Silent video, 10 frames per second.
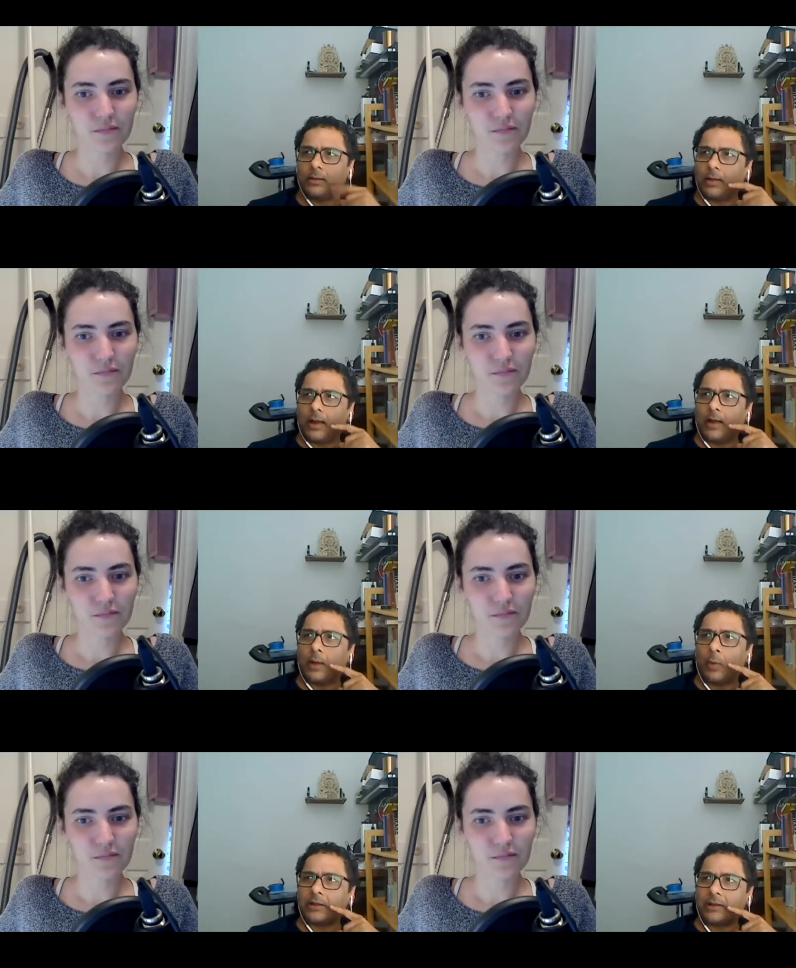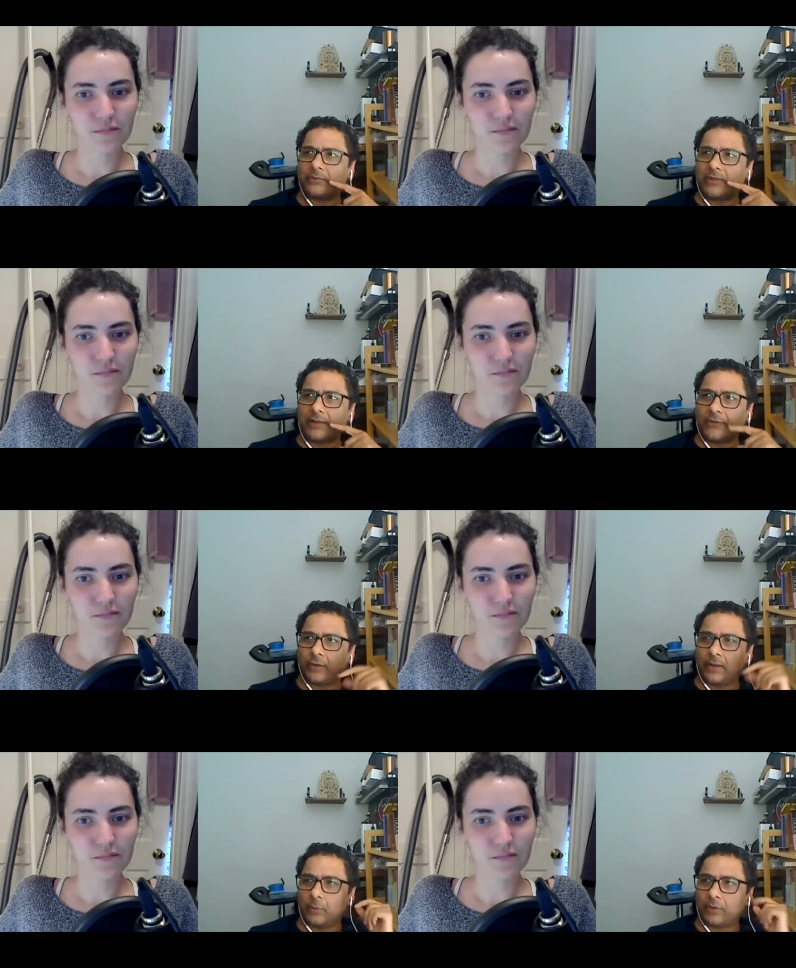Speaker 1: I wonder if that's
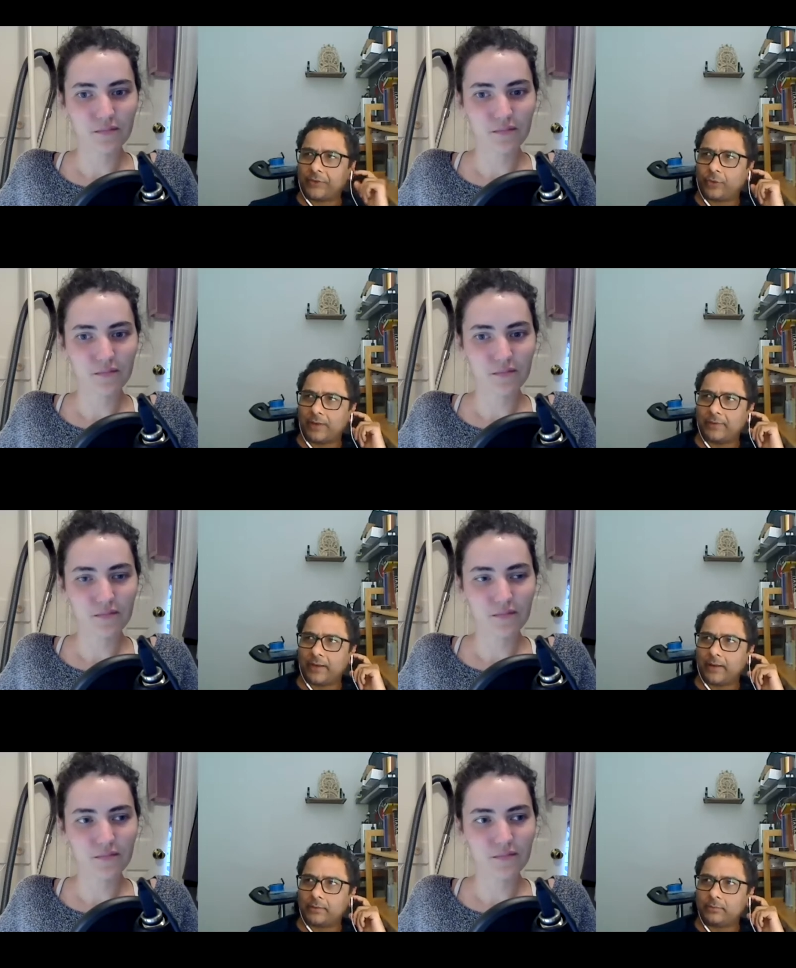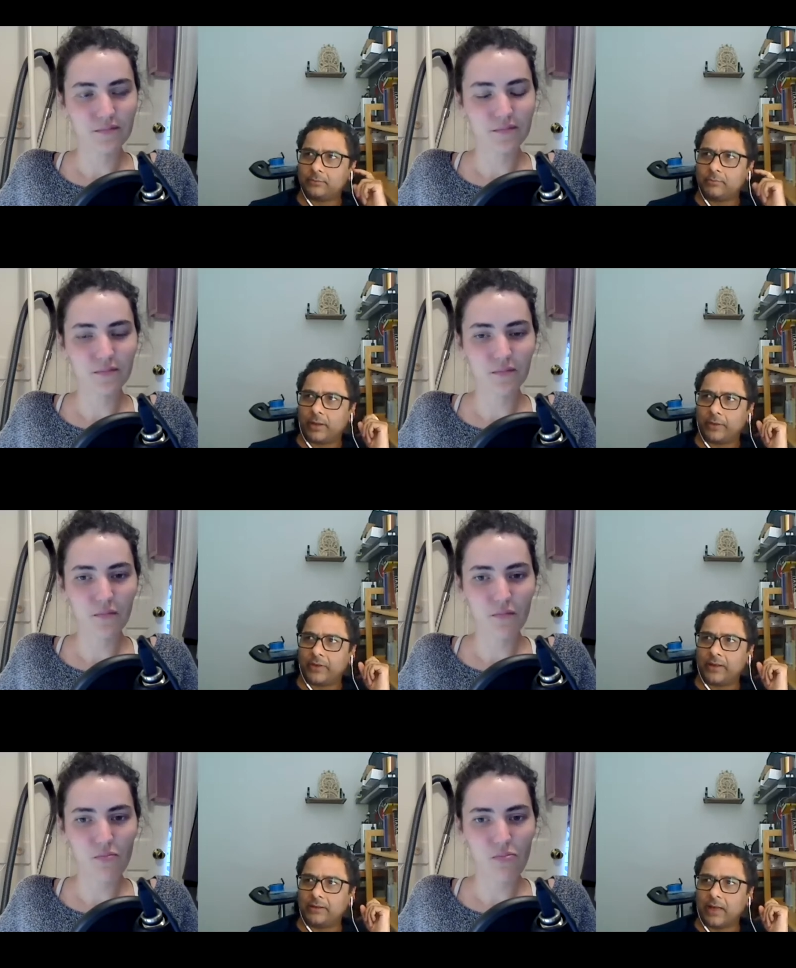really what's driving it because
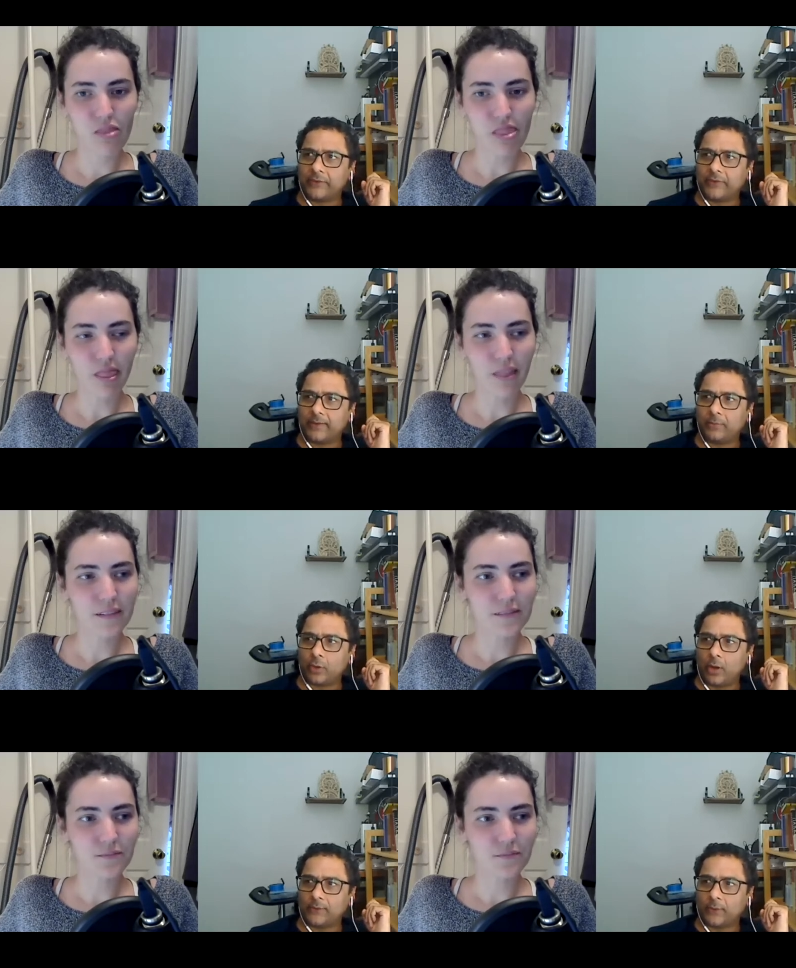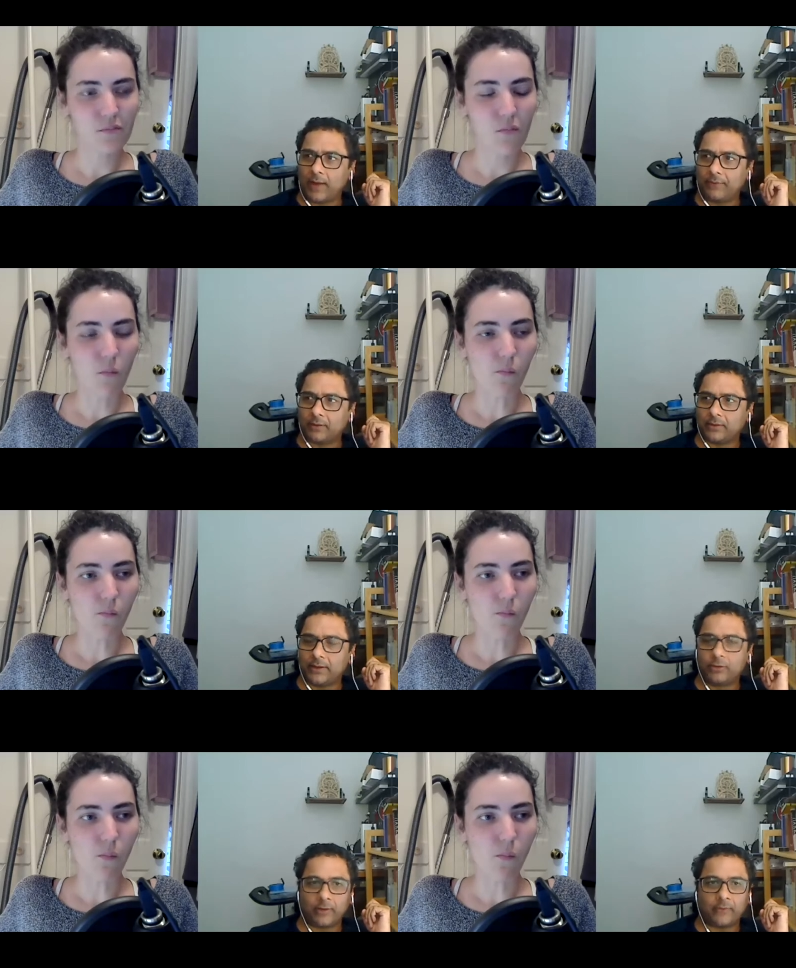he does seem to also have an
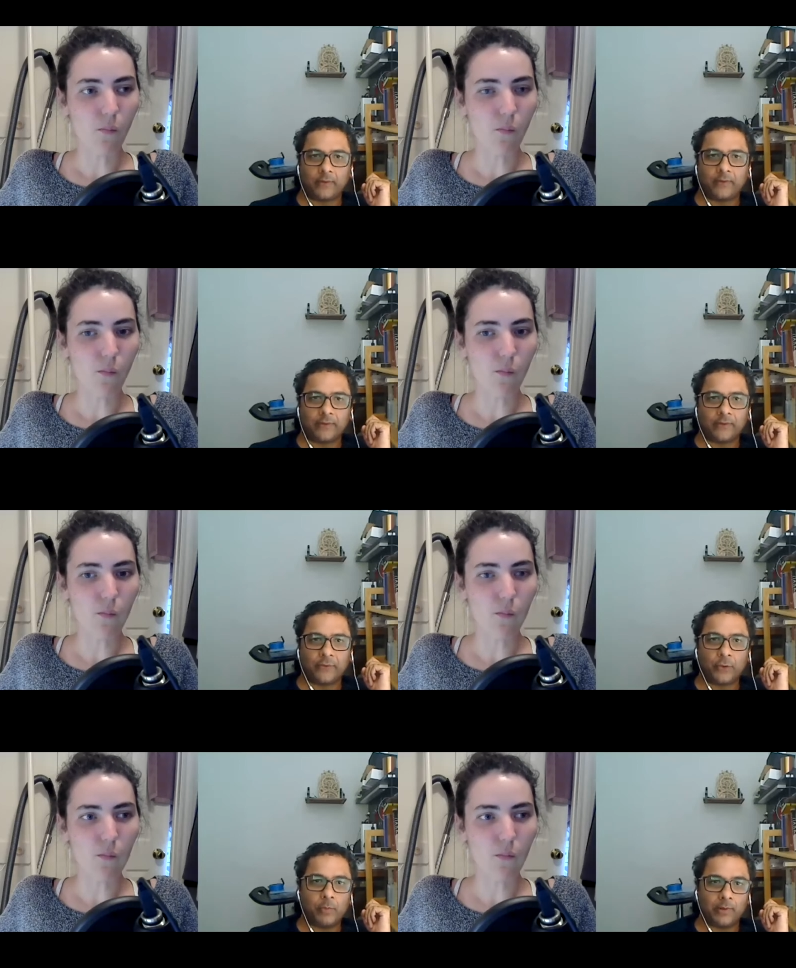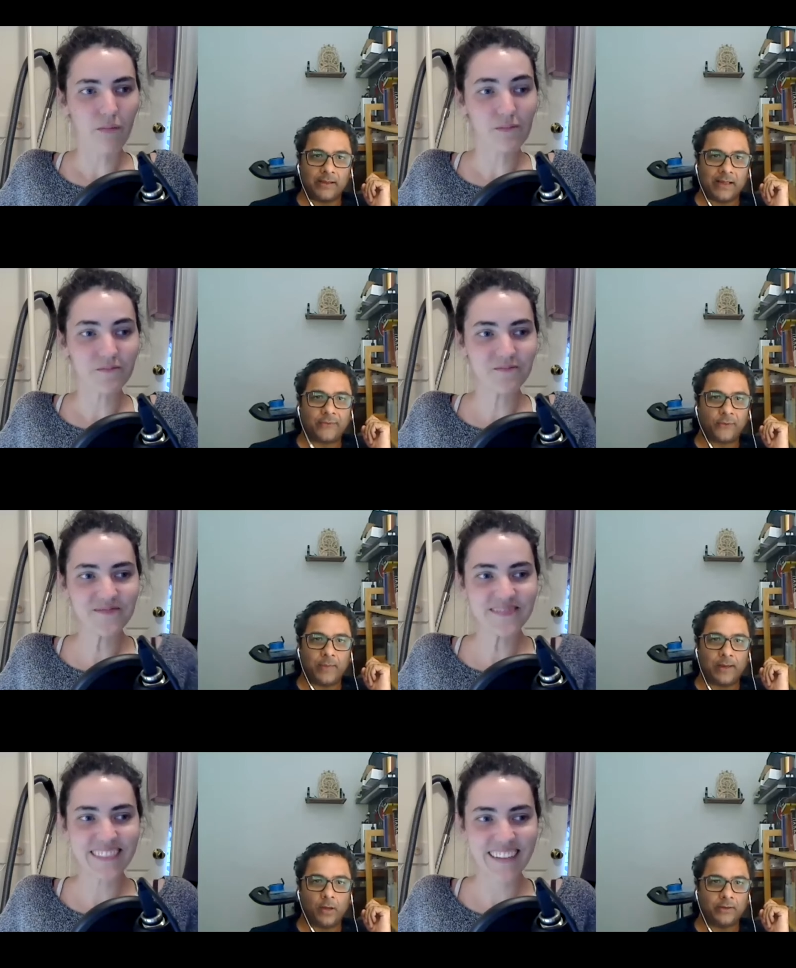interesting sense of humor. He likes to
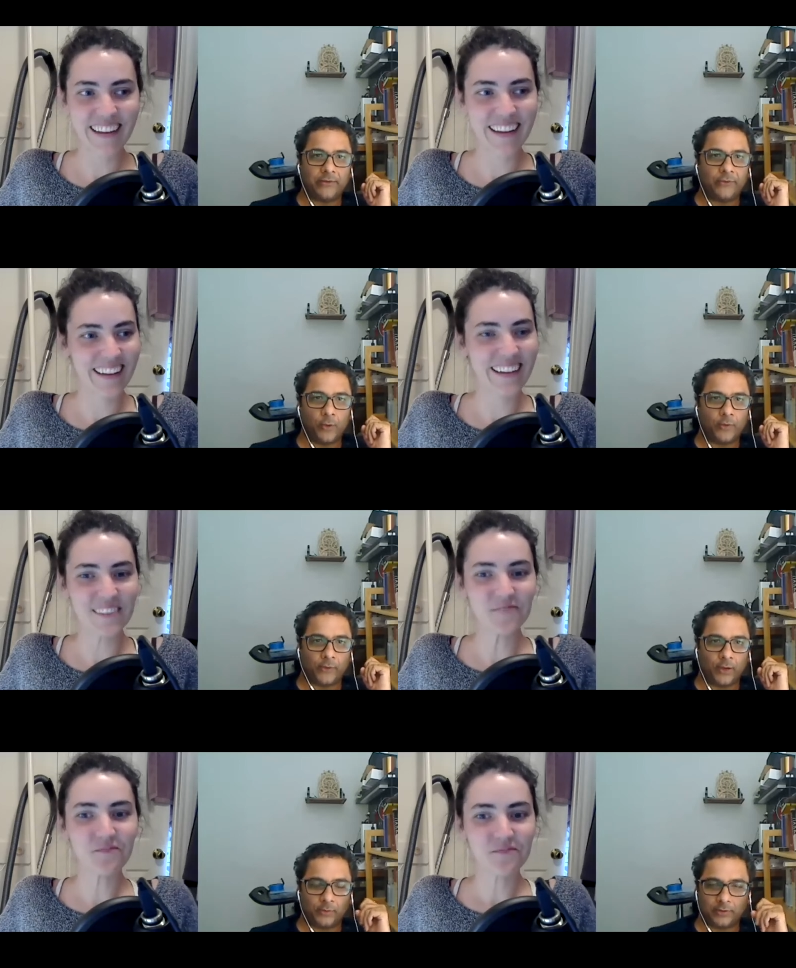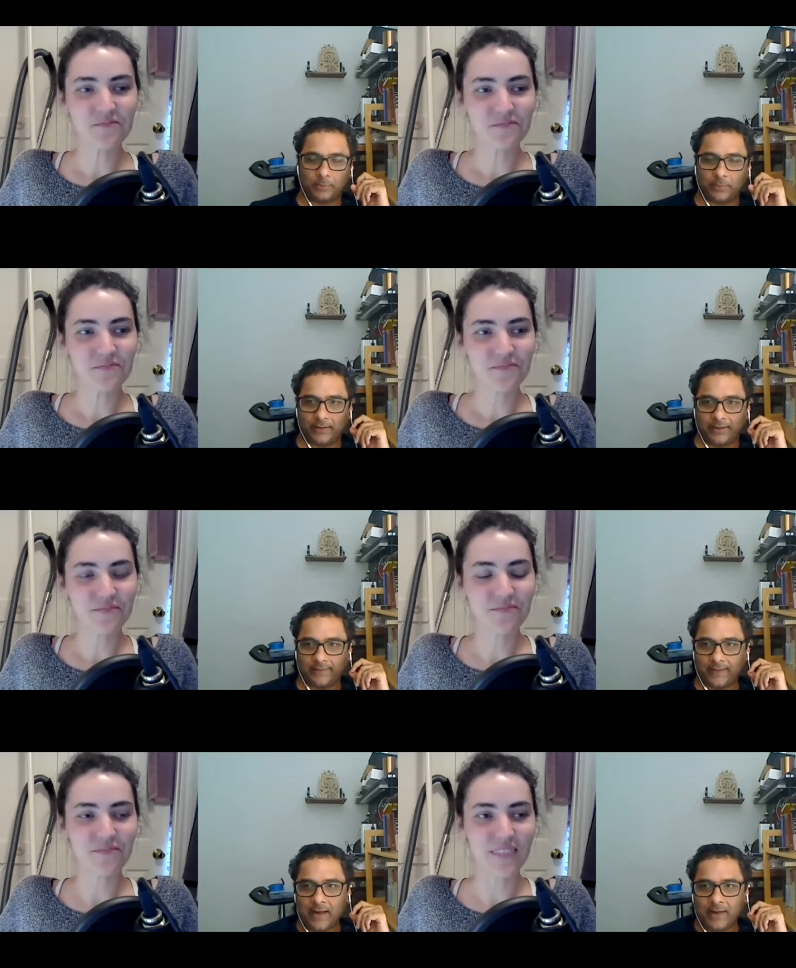make all these jokes all over the place.